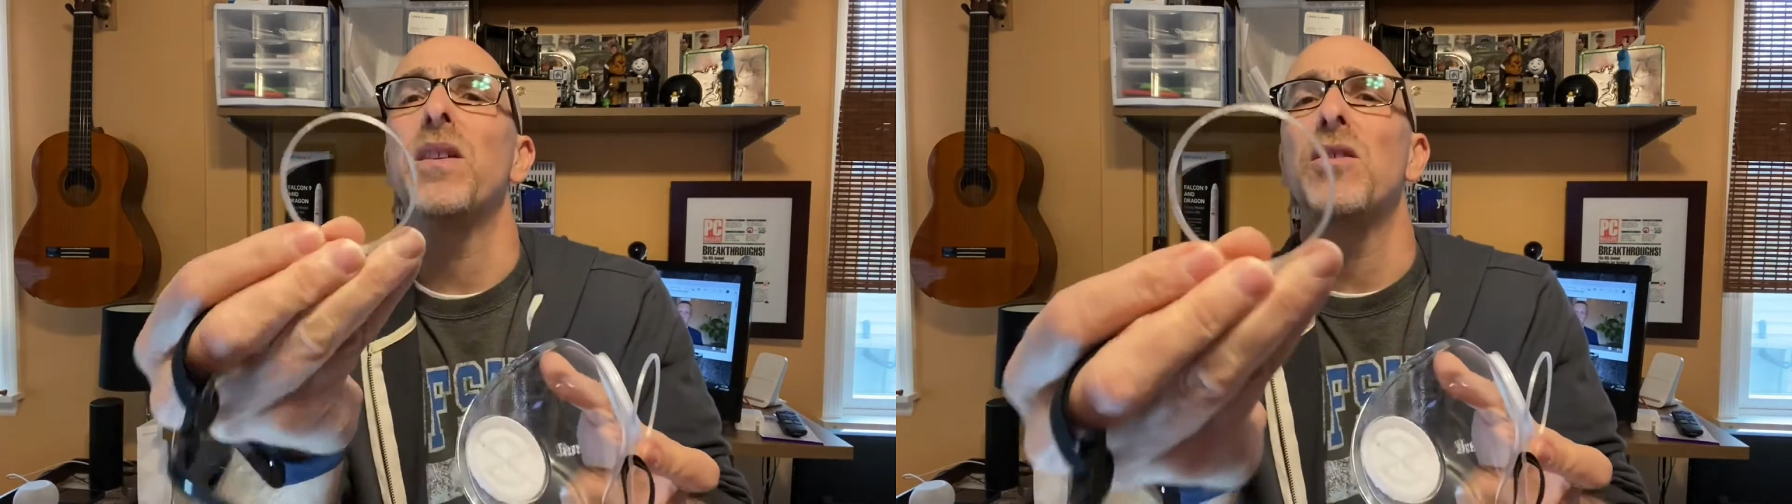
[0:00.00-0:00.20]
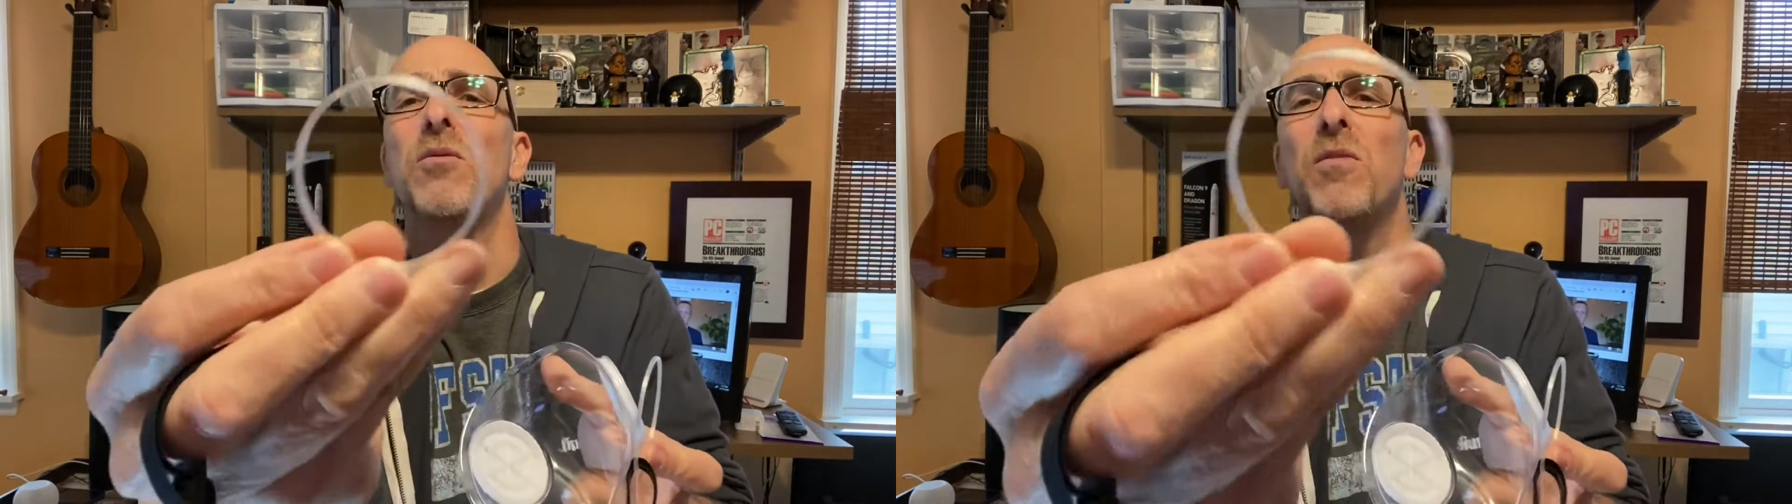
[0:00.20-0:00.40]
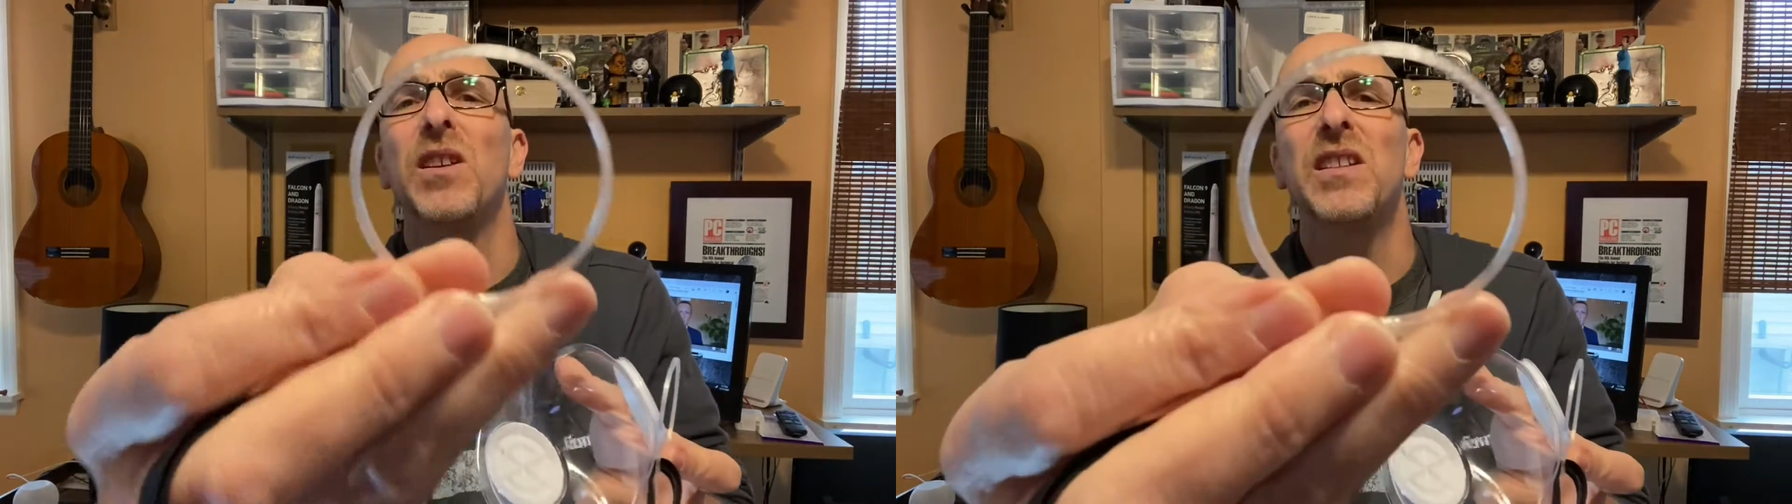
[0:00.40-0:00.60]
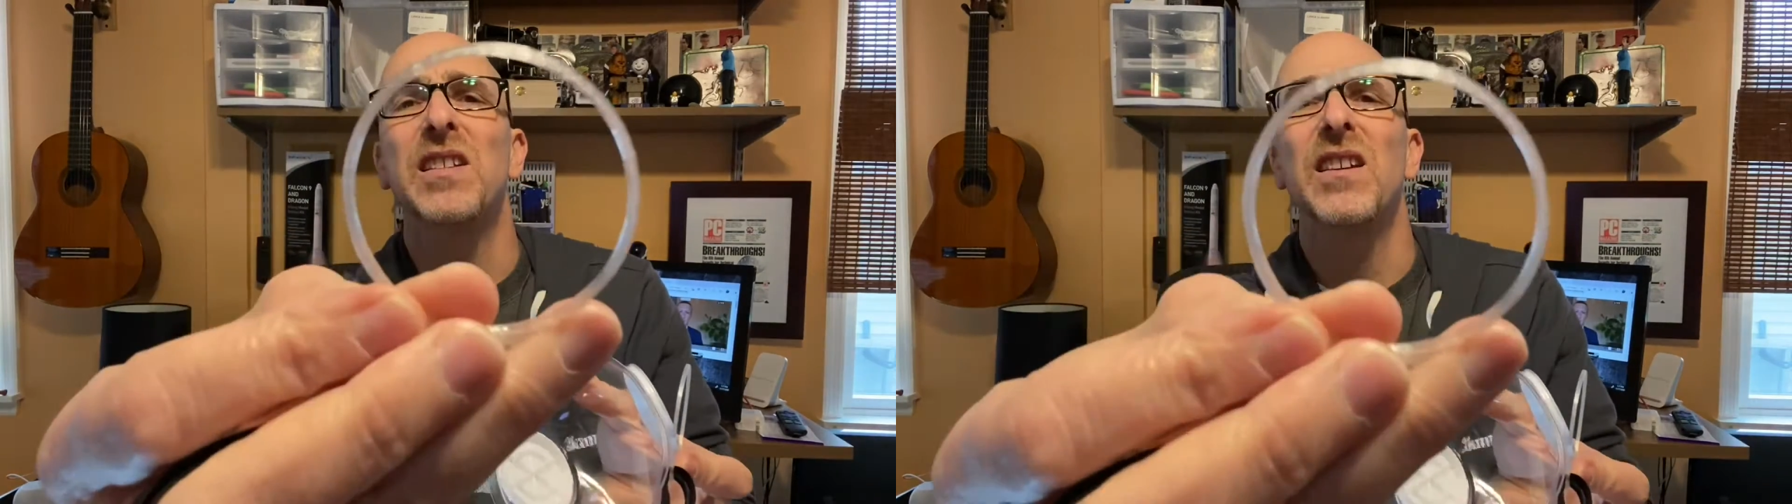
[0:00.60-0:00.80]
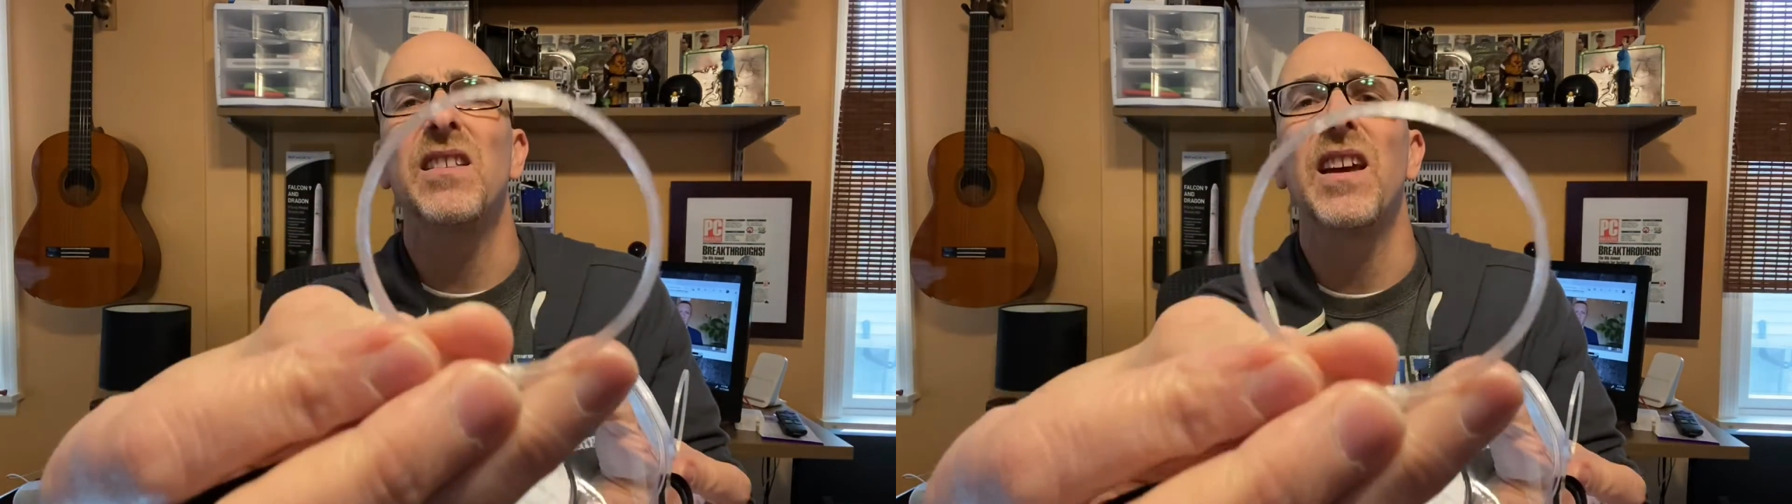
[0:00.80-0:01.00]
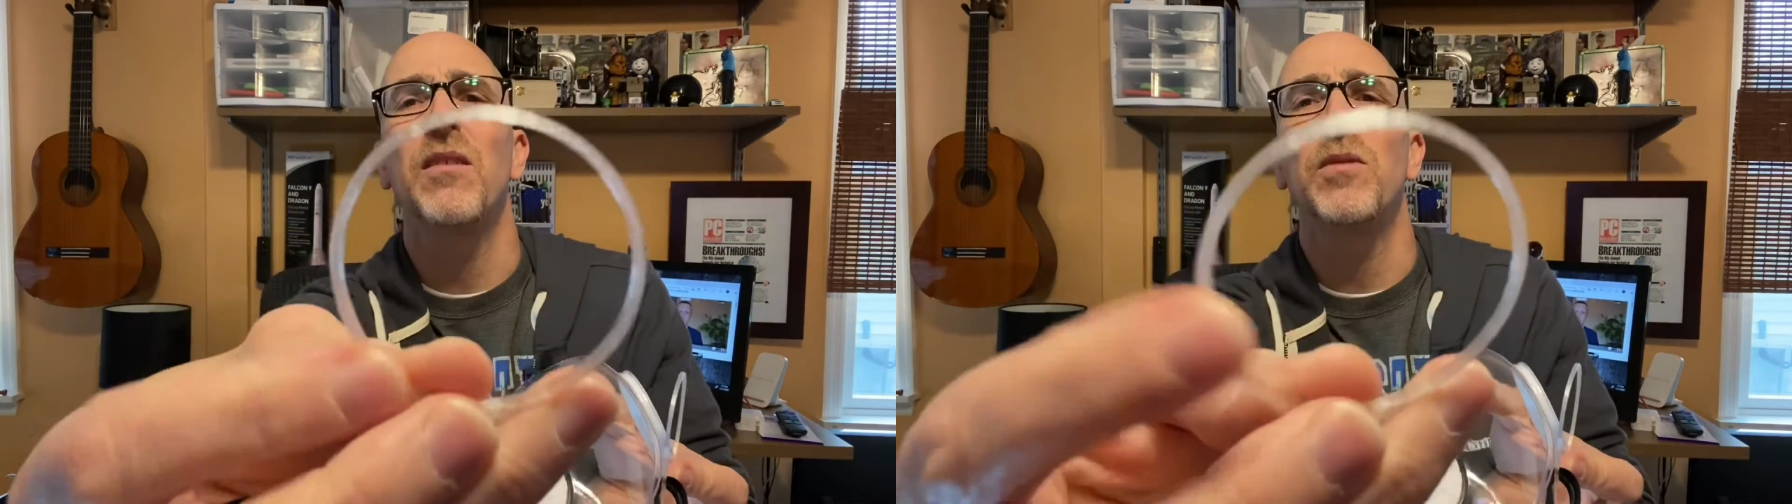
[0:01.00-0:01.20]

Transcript: and you can really tell that